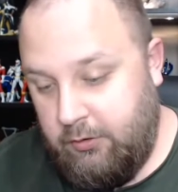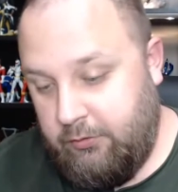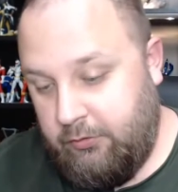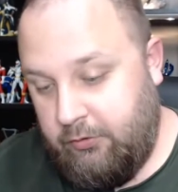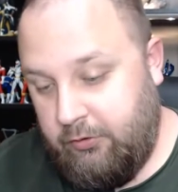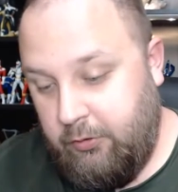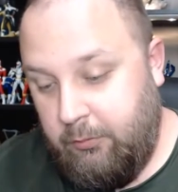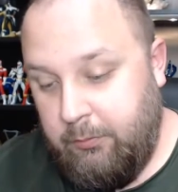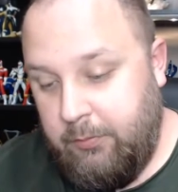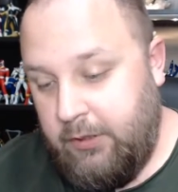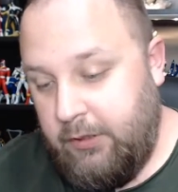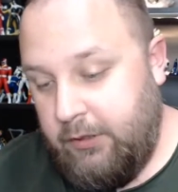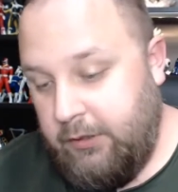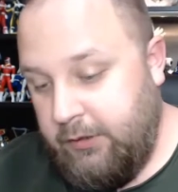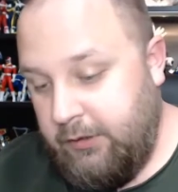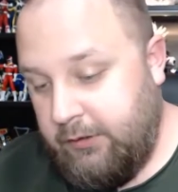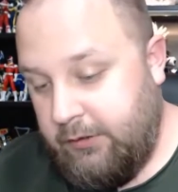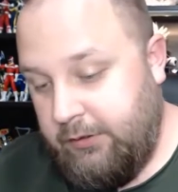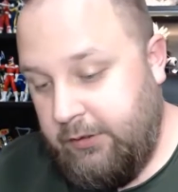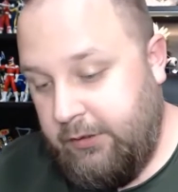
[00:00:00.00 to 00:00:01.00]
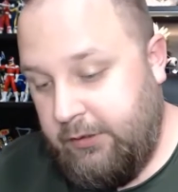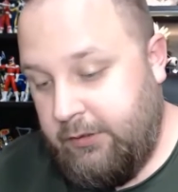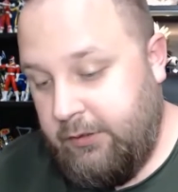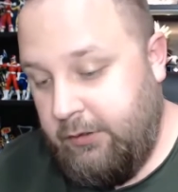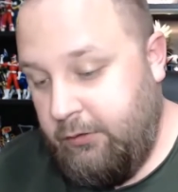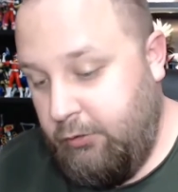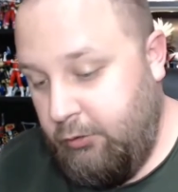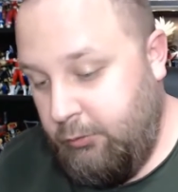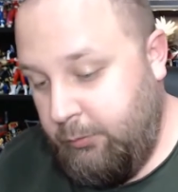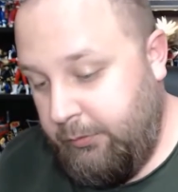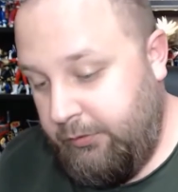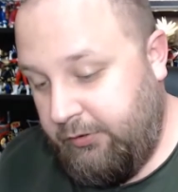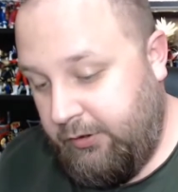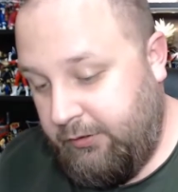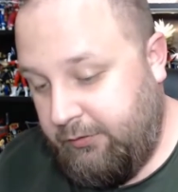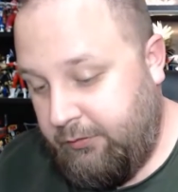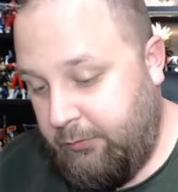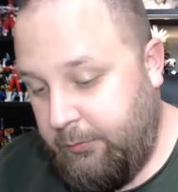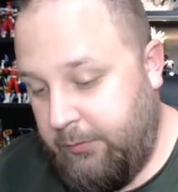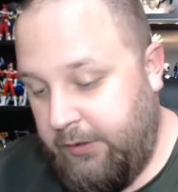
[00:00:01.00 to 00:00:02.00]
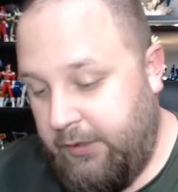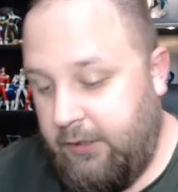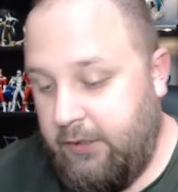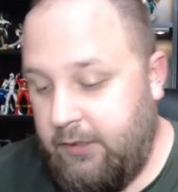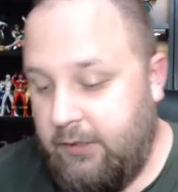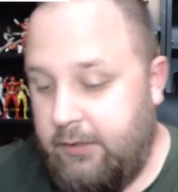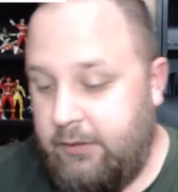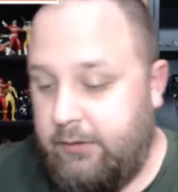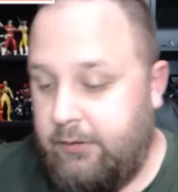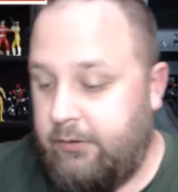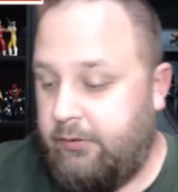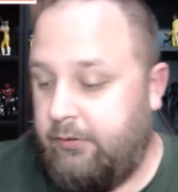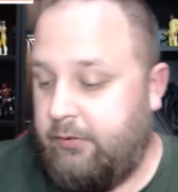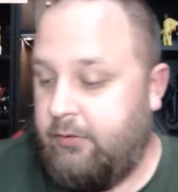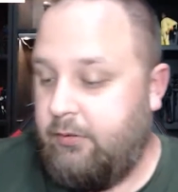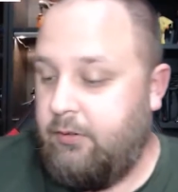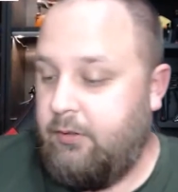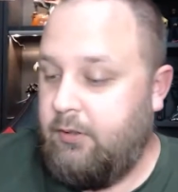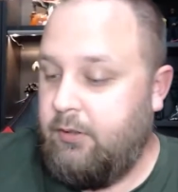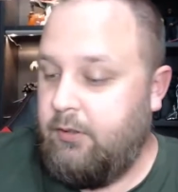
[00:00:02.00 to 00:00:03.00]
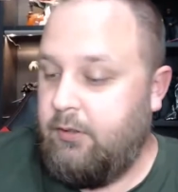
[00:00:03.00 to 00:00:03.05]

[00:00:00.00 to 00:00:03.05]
somebody needs to take the Anubis off of my hands